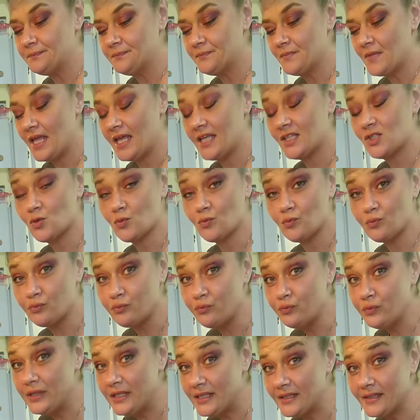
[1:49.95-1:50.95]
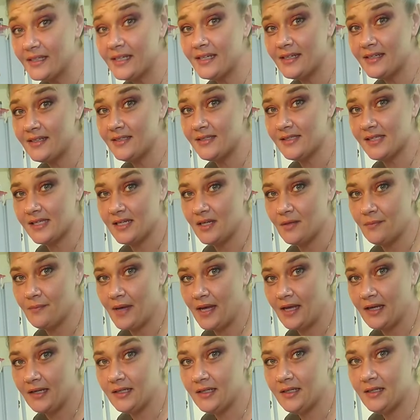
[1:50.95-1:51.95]
It's really easy to
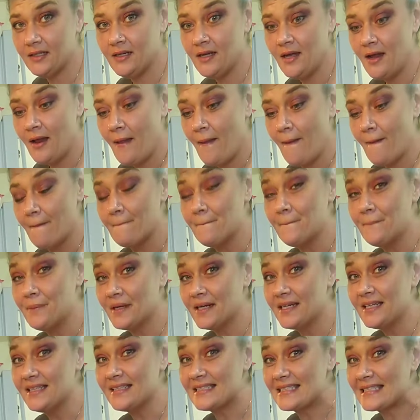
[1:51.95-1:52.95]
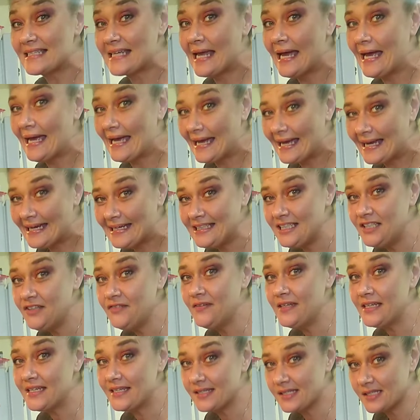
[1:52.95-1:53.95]
make, but it's kind of
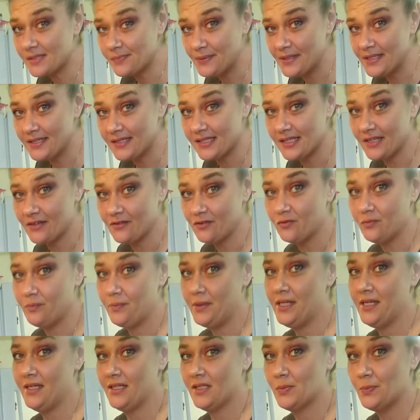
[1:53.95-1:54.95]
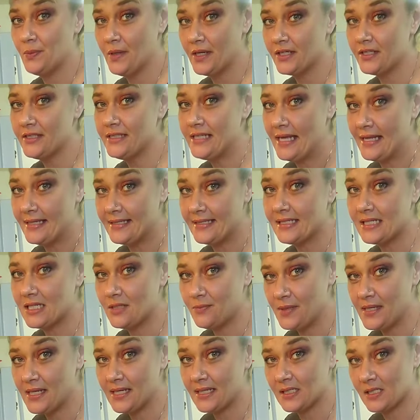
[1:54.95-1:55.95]
expensive because butter tends to
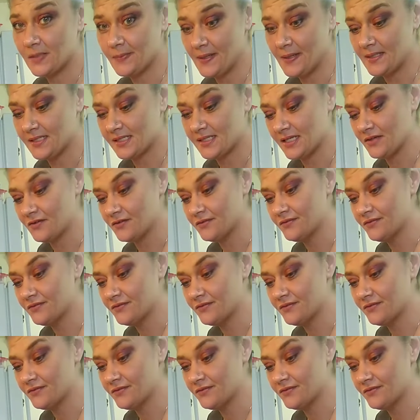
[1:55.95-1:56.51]
be expensive.